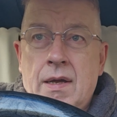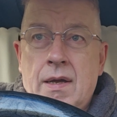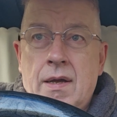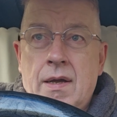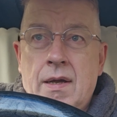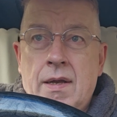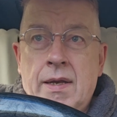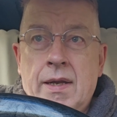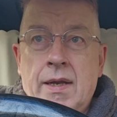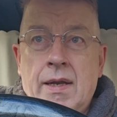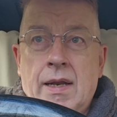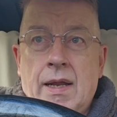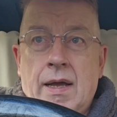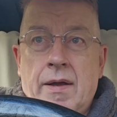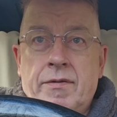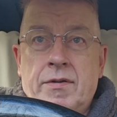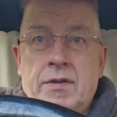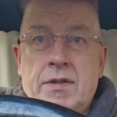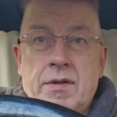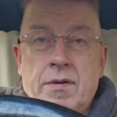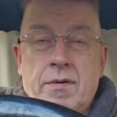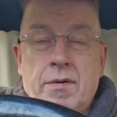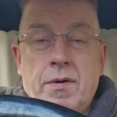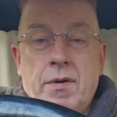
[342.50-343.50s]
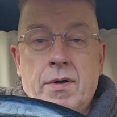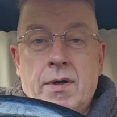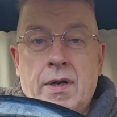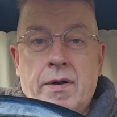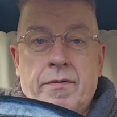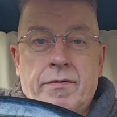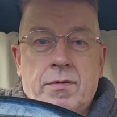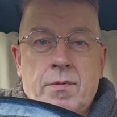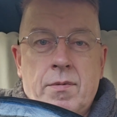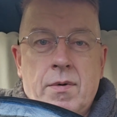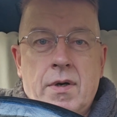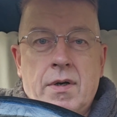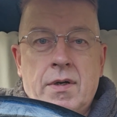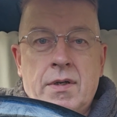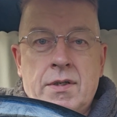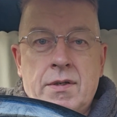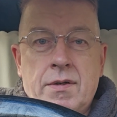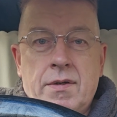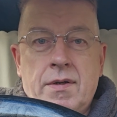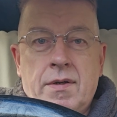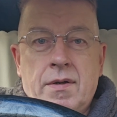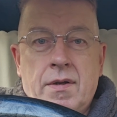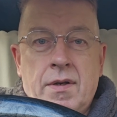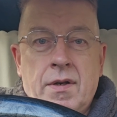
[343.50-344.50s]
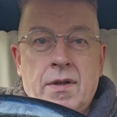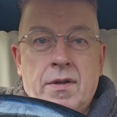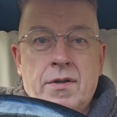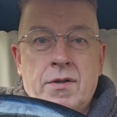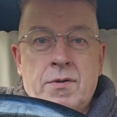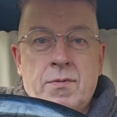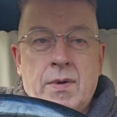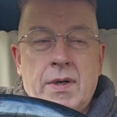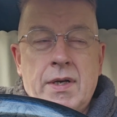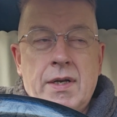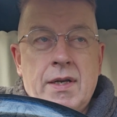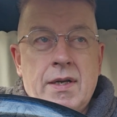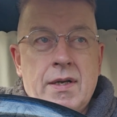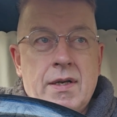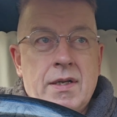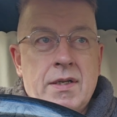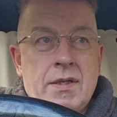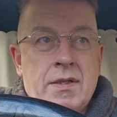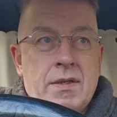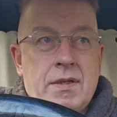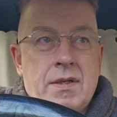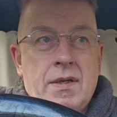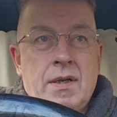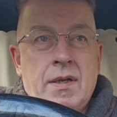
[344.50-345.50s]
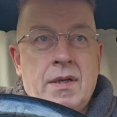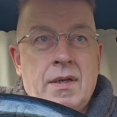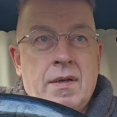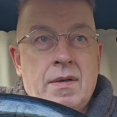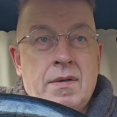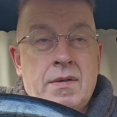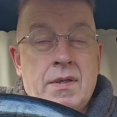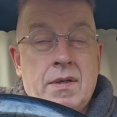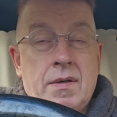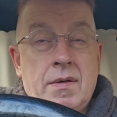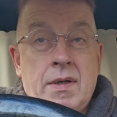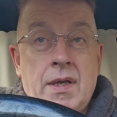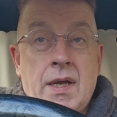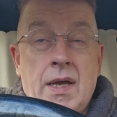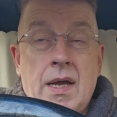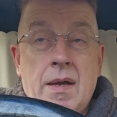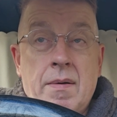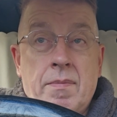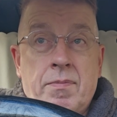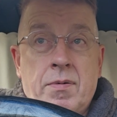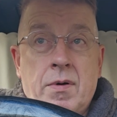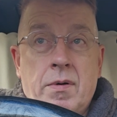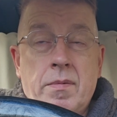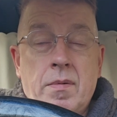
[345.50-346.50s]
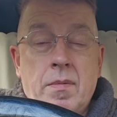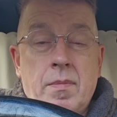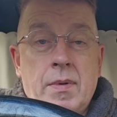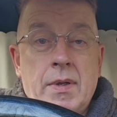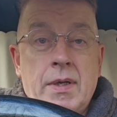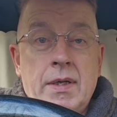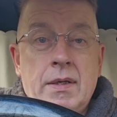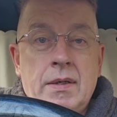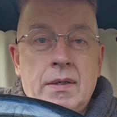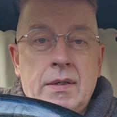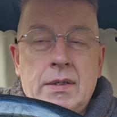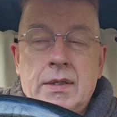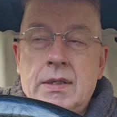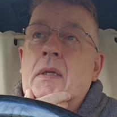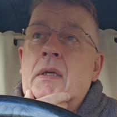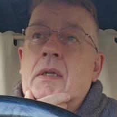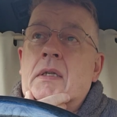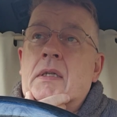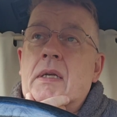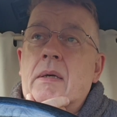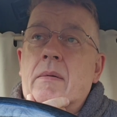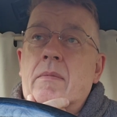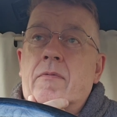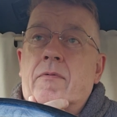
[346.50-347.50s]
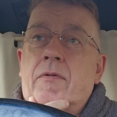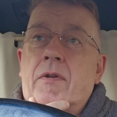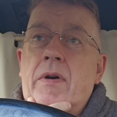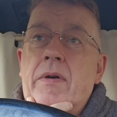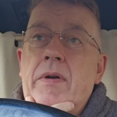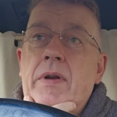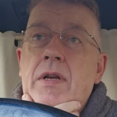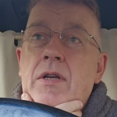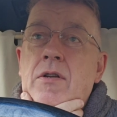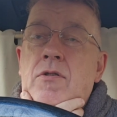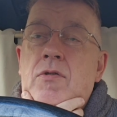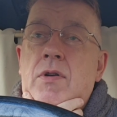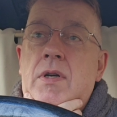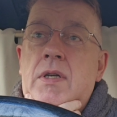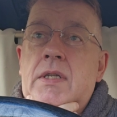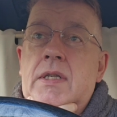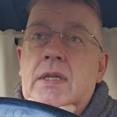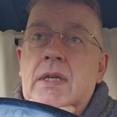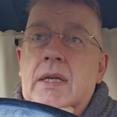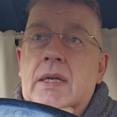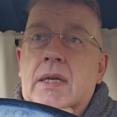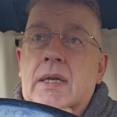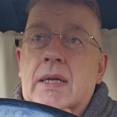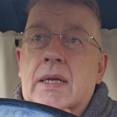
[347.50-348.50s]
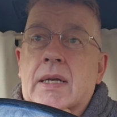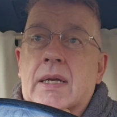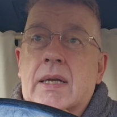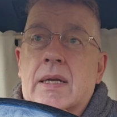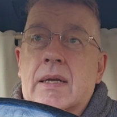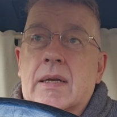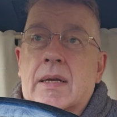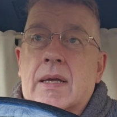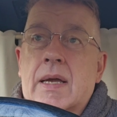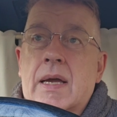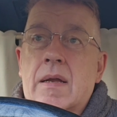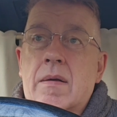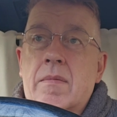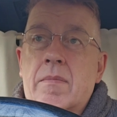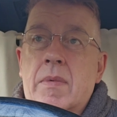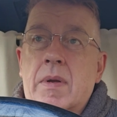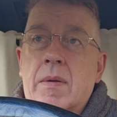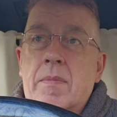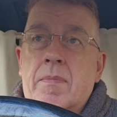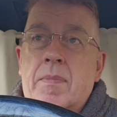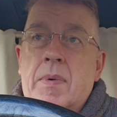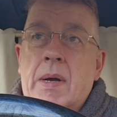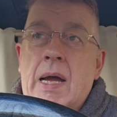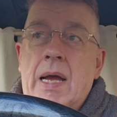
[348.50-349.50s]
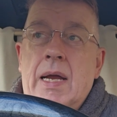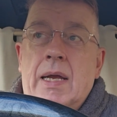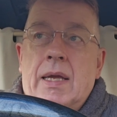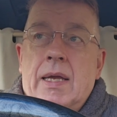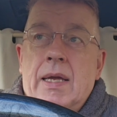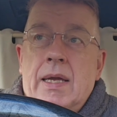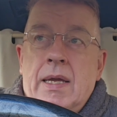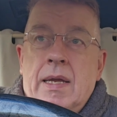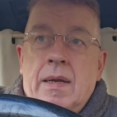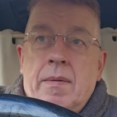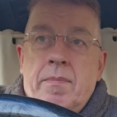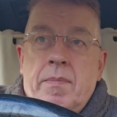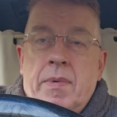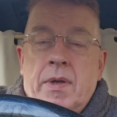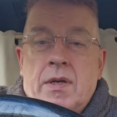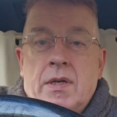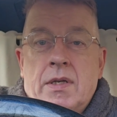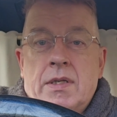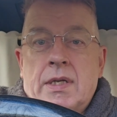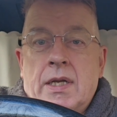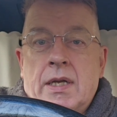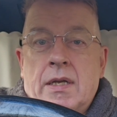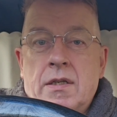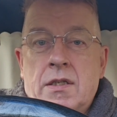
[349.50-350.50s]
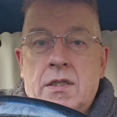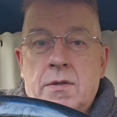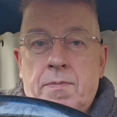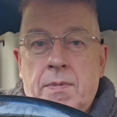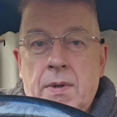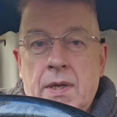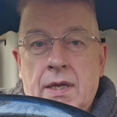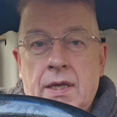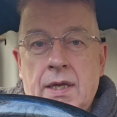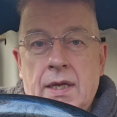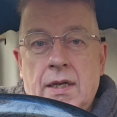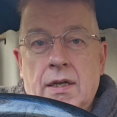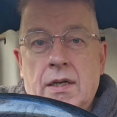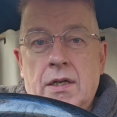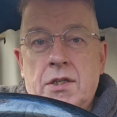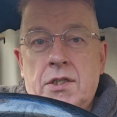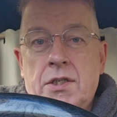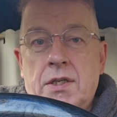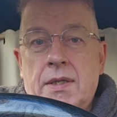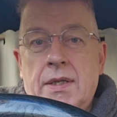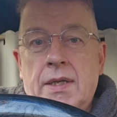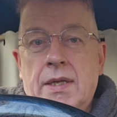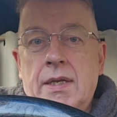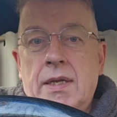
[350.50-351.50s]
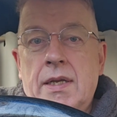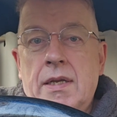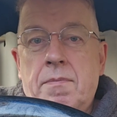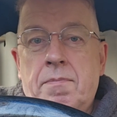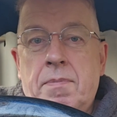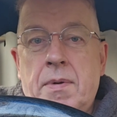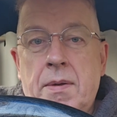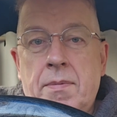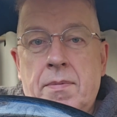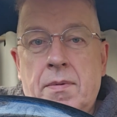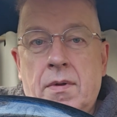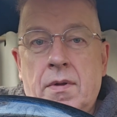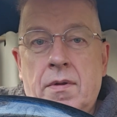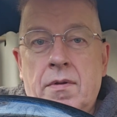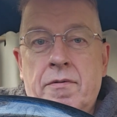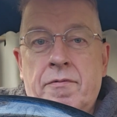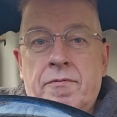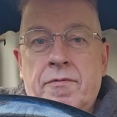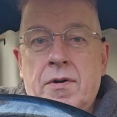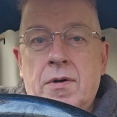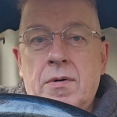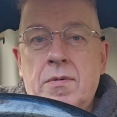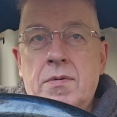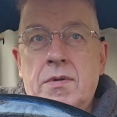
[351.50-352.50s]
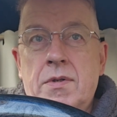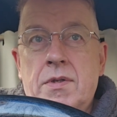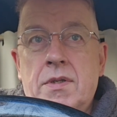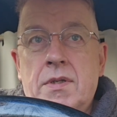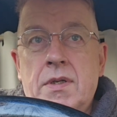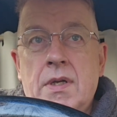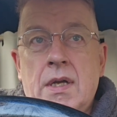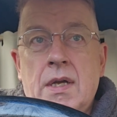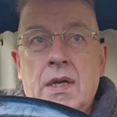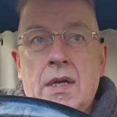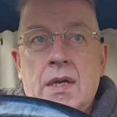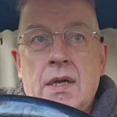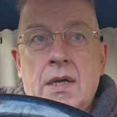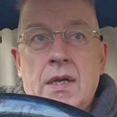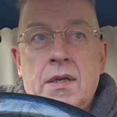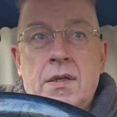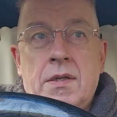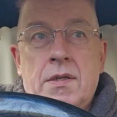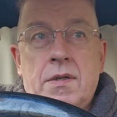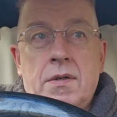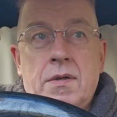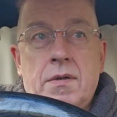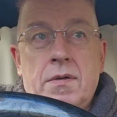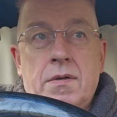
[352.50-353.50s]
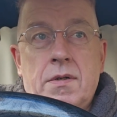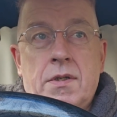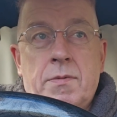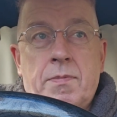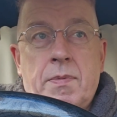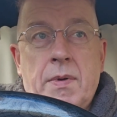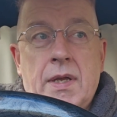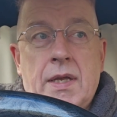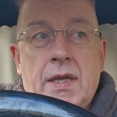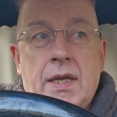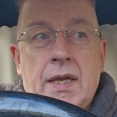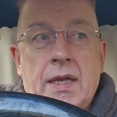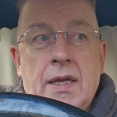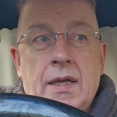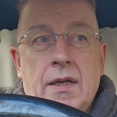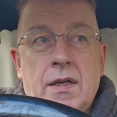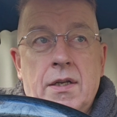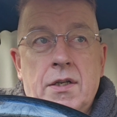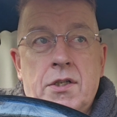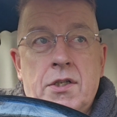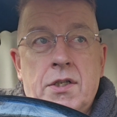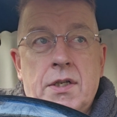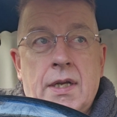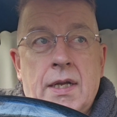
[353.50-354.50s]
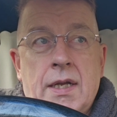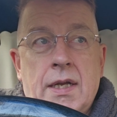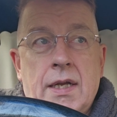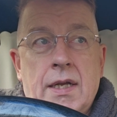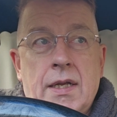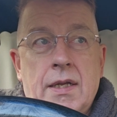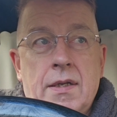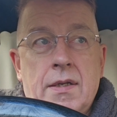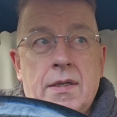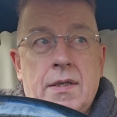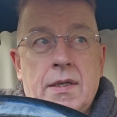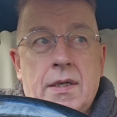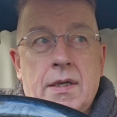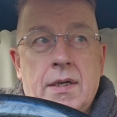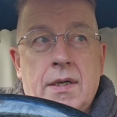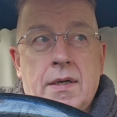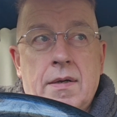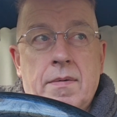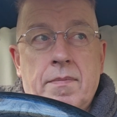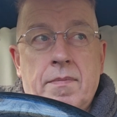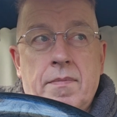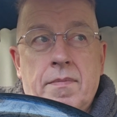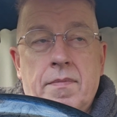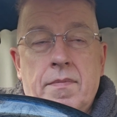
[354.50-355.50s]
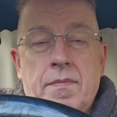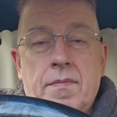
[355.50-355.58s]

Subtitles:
And he laughed and said, oh, you're going to have to work until another 20 years. And I said, yeah, probably. They seemed very interested in getting me back in because I can speak English, and they need people on the phones to speak English and